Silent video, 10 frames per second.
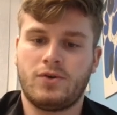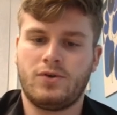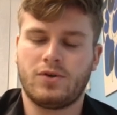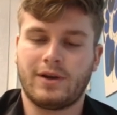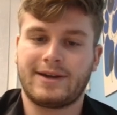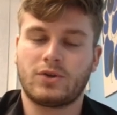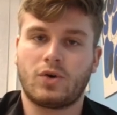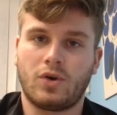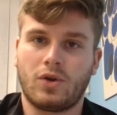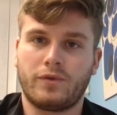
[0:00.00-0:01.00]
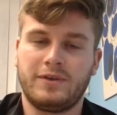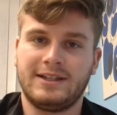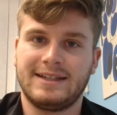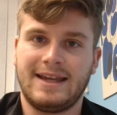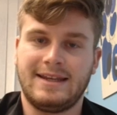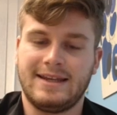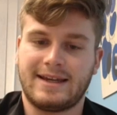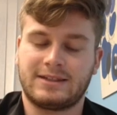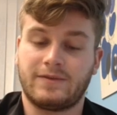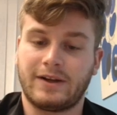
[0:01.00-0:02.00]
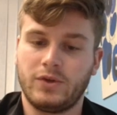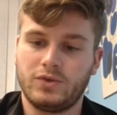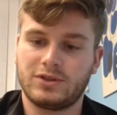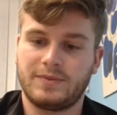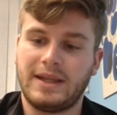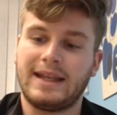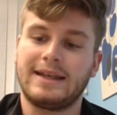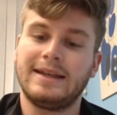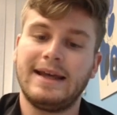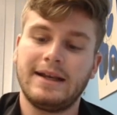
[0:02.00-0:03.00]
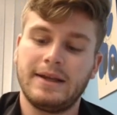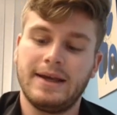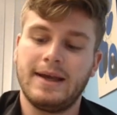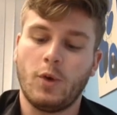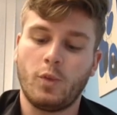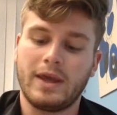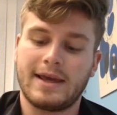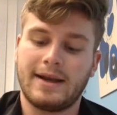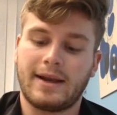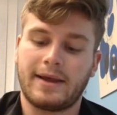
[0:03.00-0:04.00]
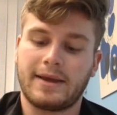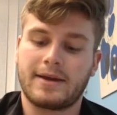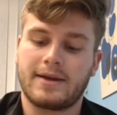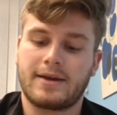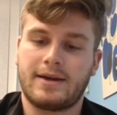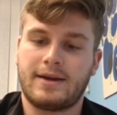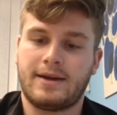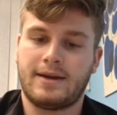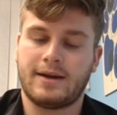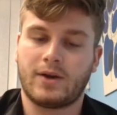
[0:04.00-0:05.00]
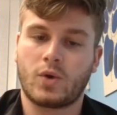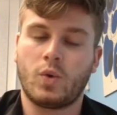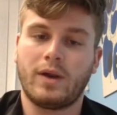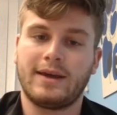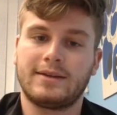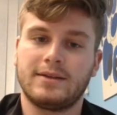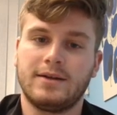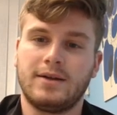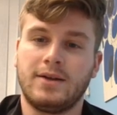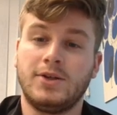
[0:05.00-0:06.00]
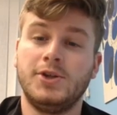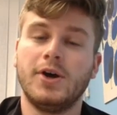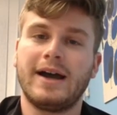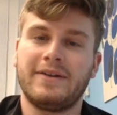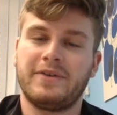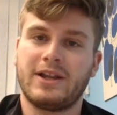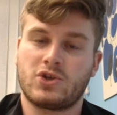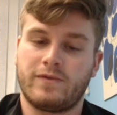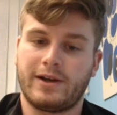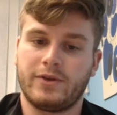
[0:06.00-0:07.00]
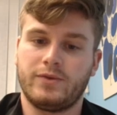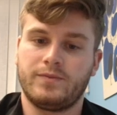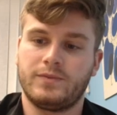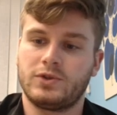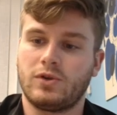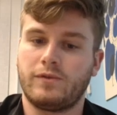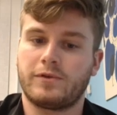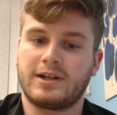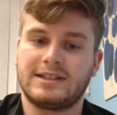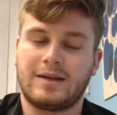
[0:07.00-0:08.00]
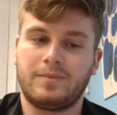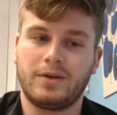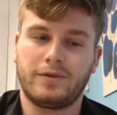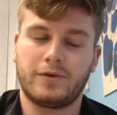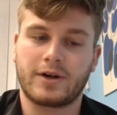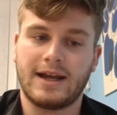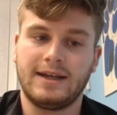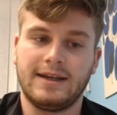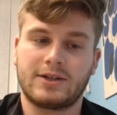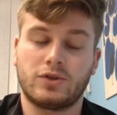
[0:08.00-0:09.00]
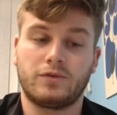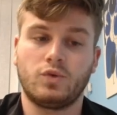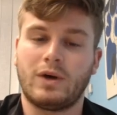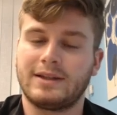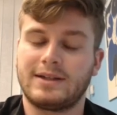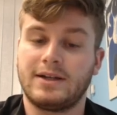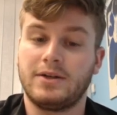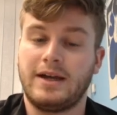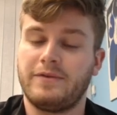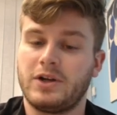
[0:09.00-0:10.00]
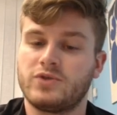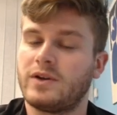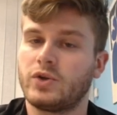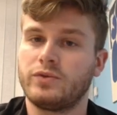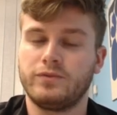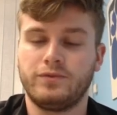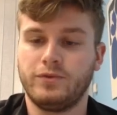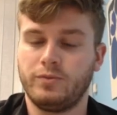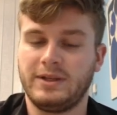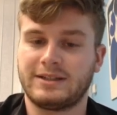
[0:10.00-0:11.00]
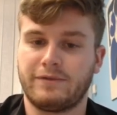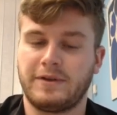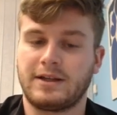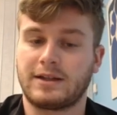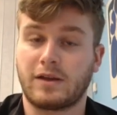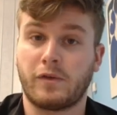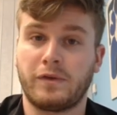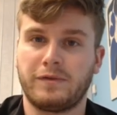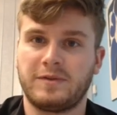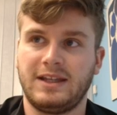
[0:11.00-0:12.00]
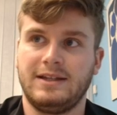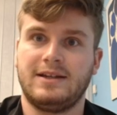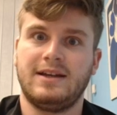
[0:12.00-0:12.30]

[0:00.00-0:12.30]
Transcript: collect all of these ADX values, and then we can, like, calculate the average value. So for example, for ADX of 200, the average value would be something like 15.